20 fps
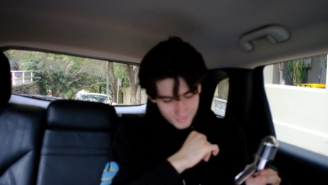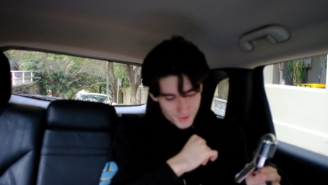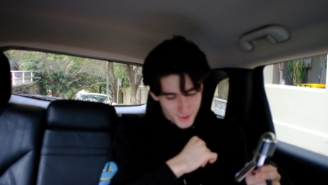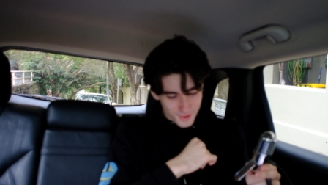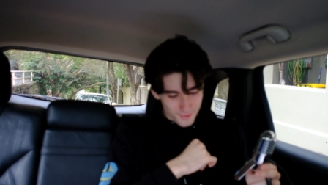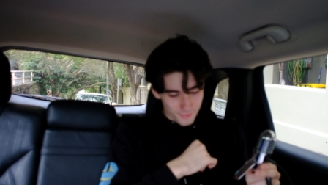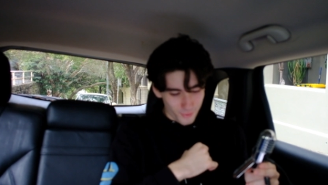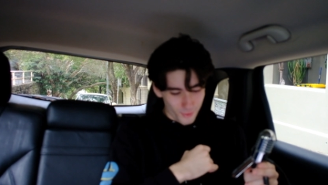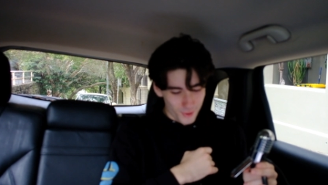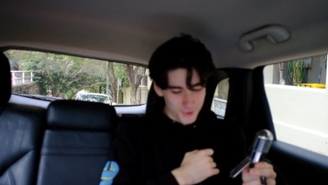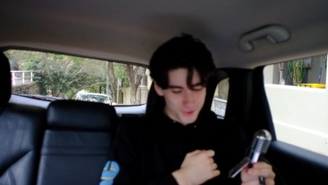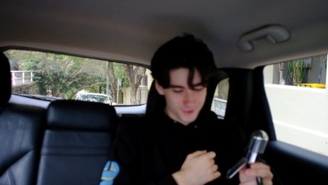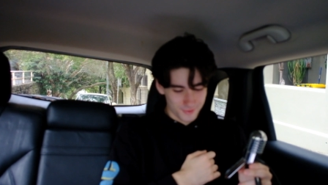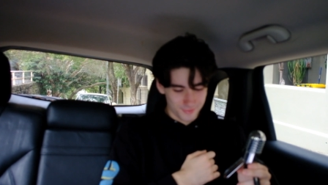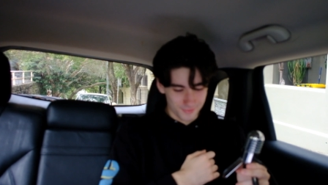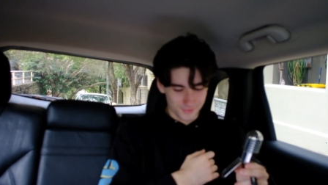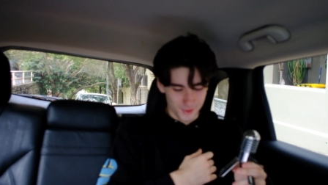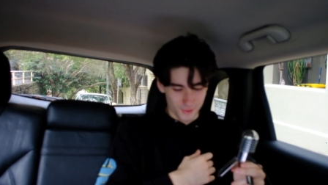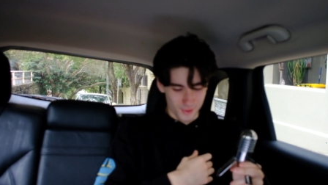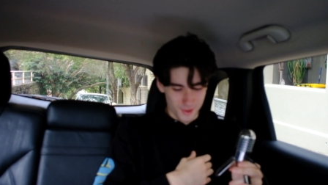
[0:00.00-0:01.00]
voice,
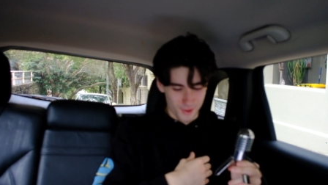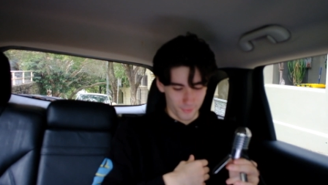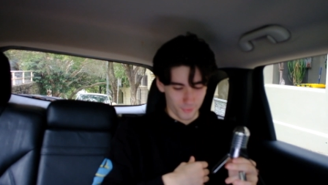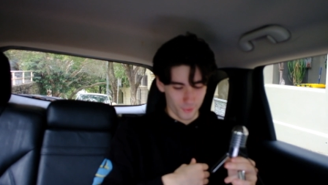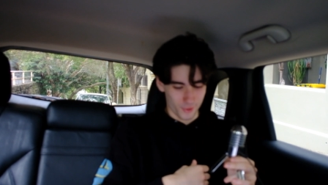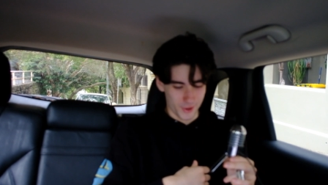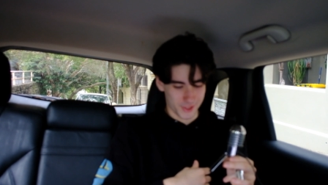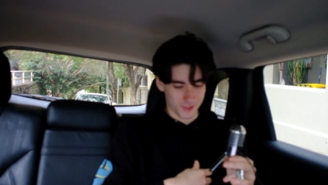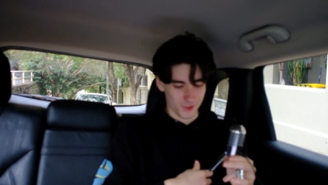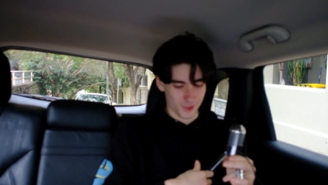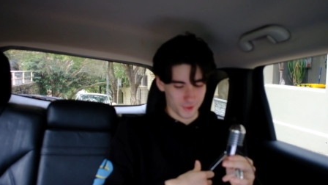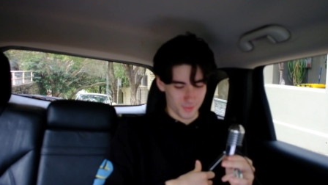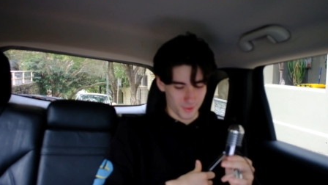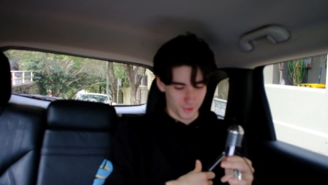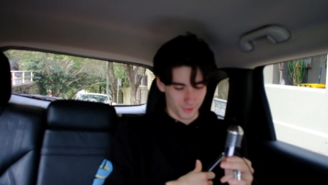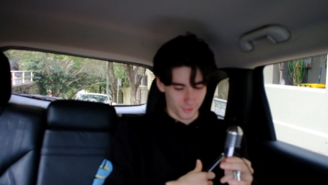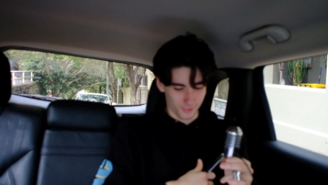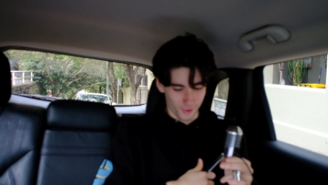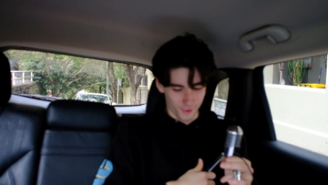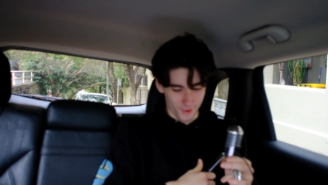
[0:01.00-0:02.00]
doing a voice hurts my
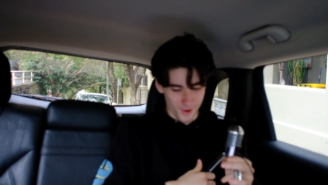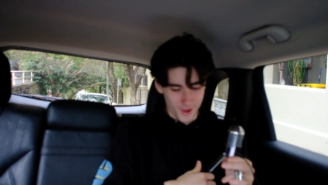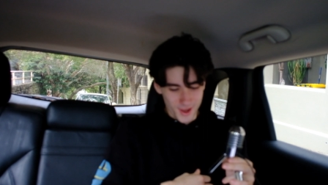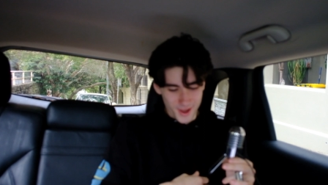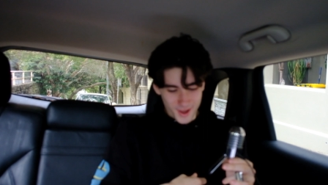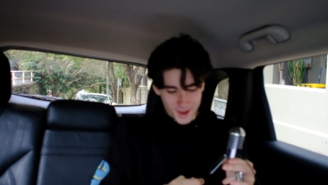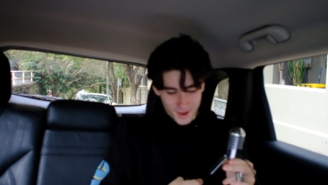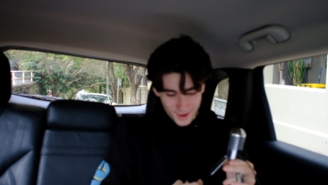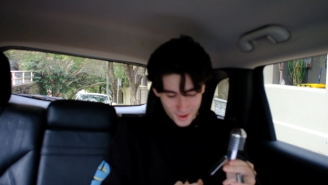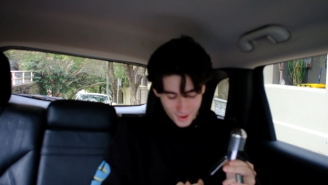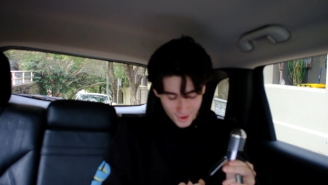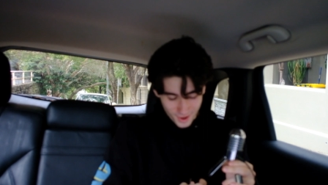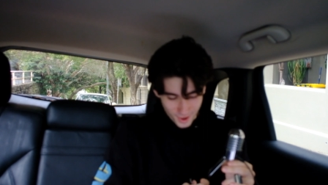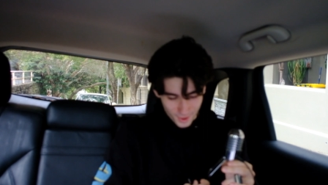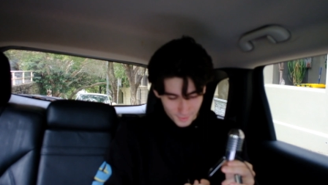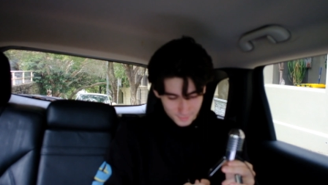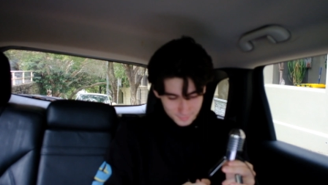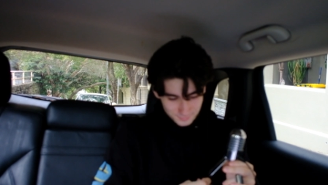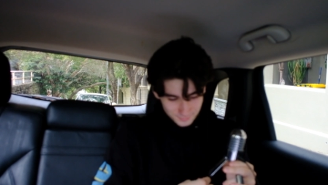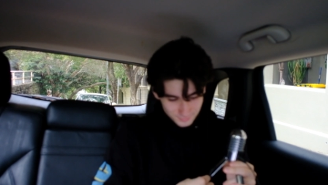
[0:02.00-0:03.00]
throat.
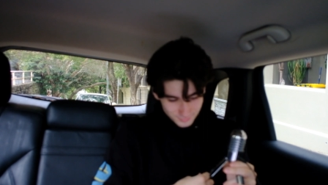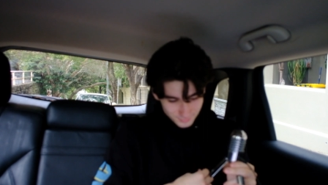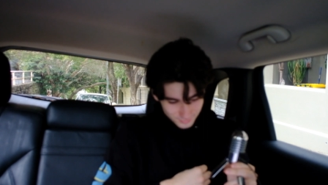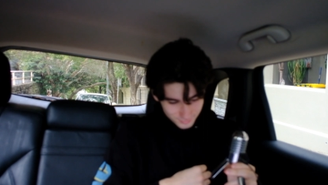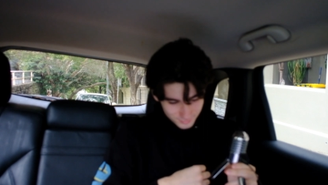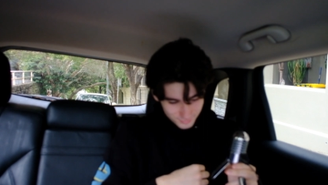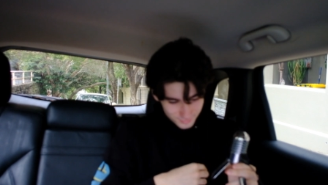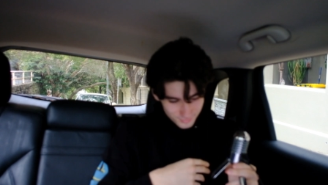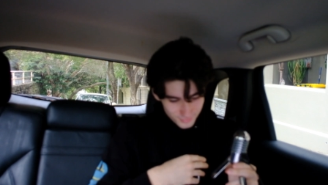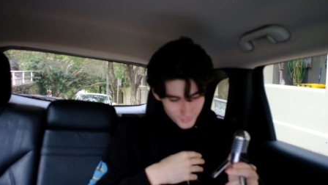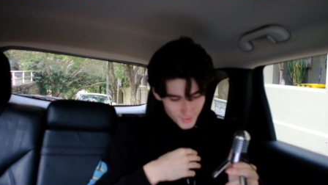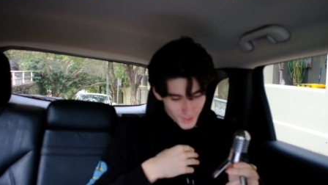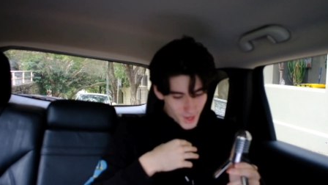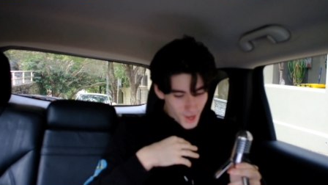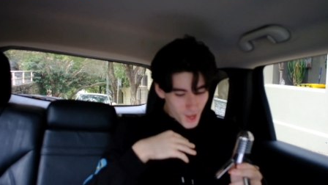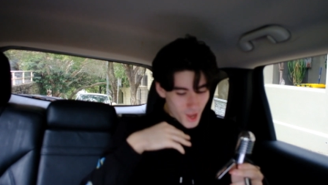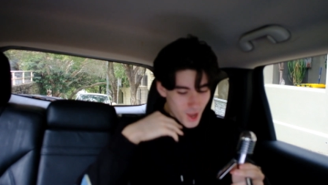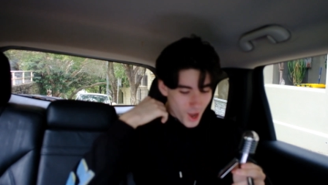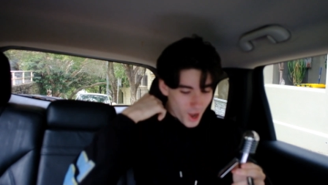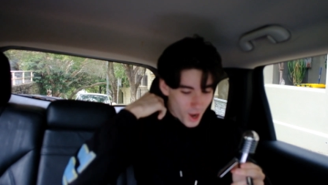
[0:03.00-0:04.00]
Uh,
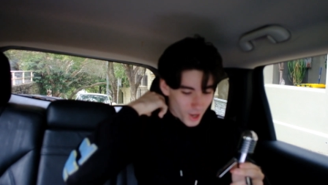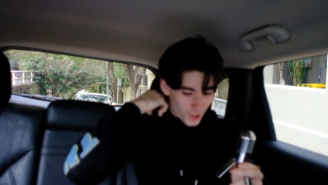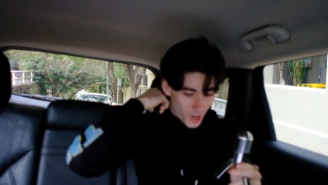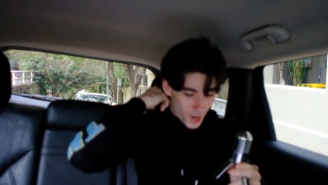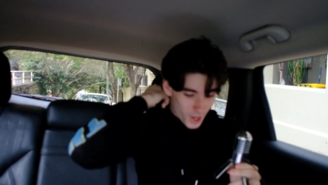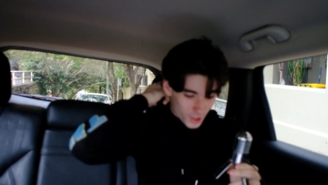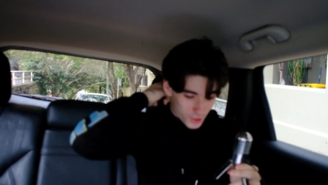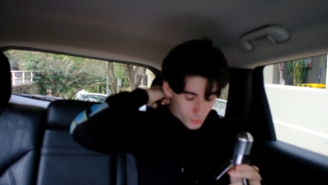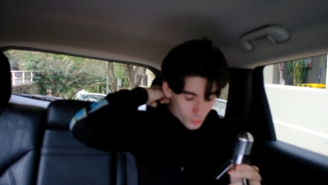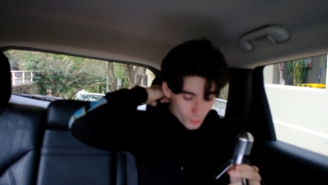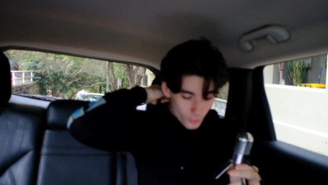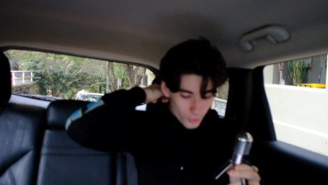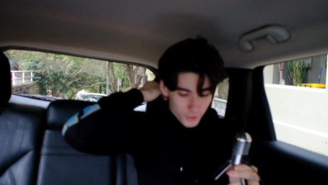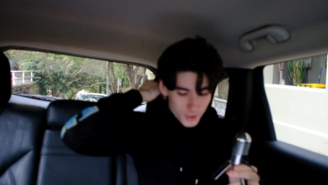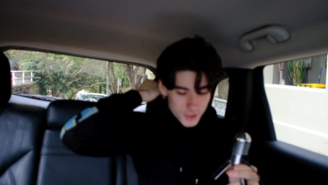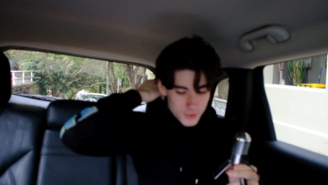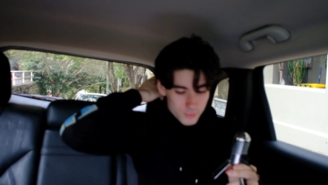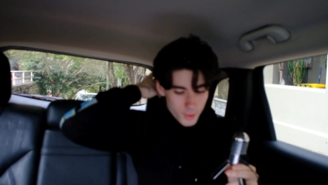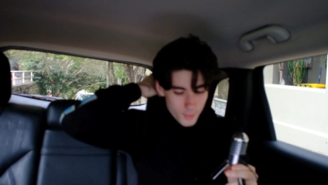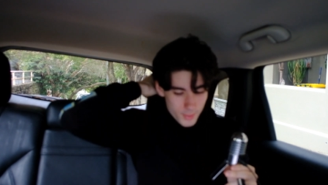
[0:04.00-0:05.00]
are, are cool
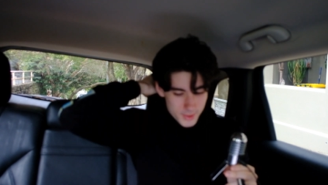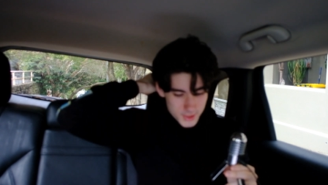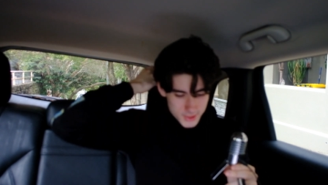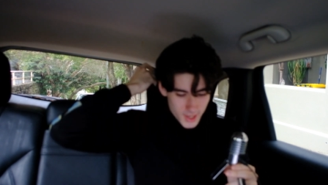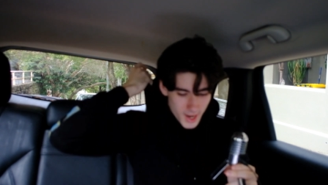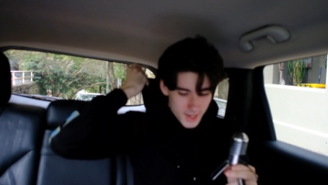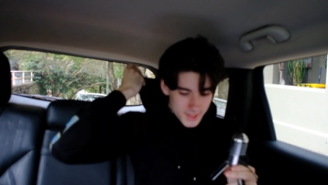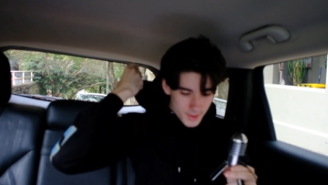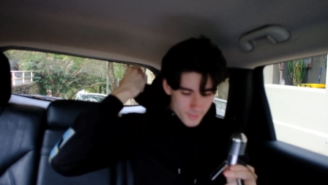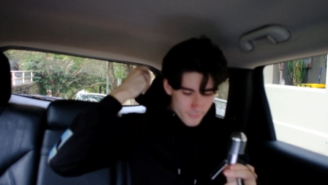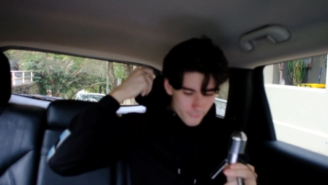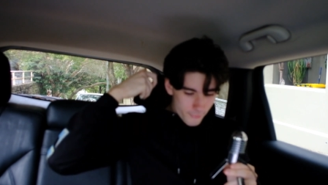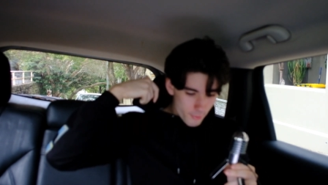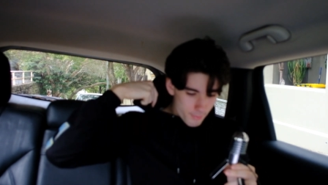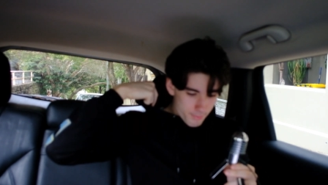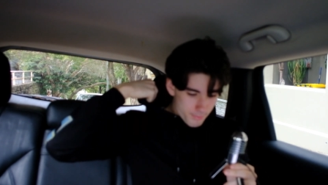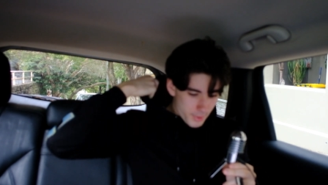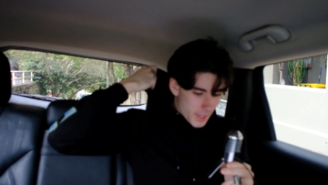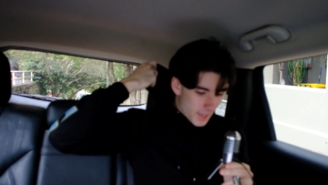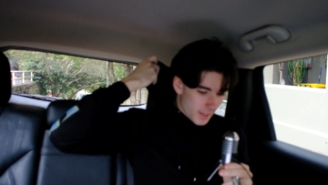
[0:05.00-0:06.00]
because we mistake them for
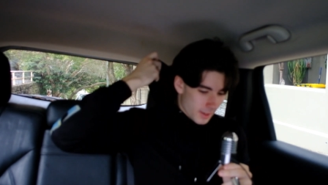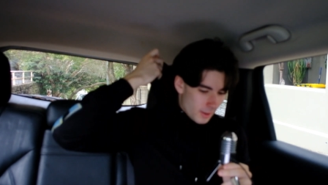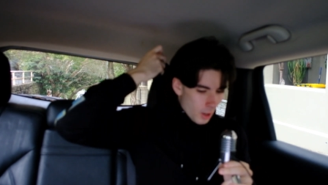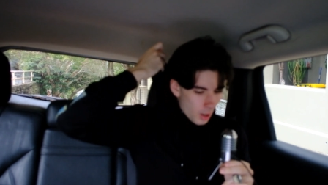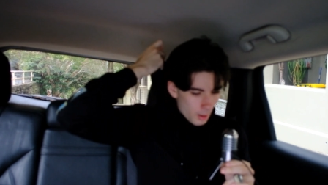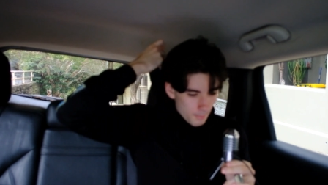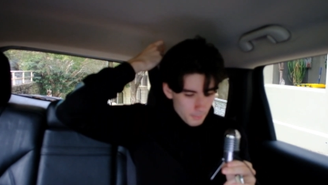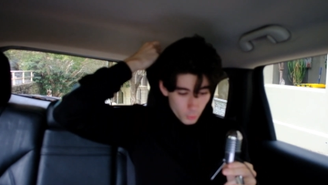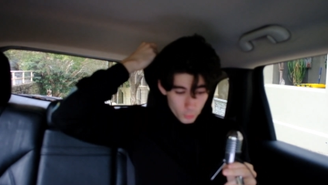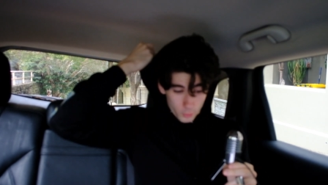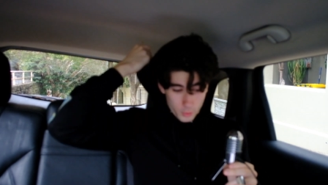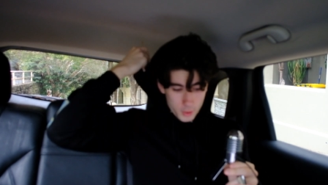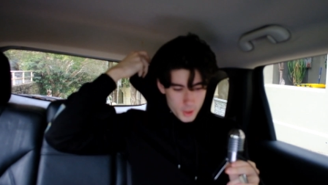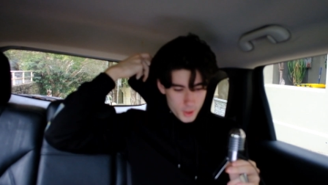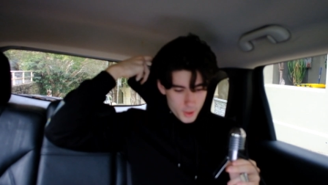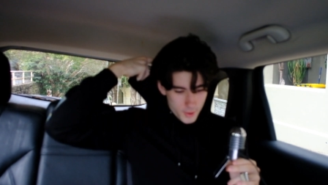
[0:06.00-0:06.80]
being humble.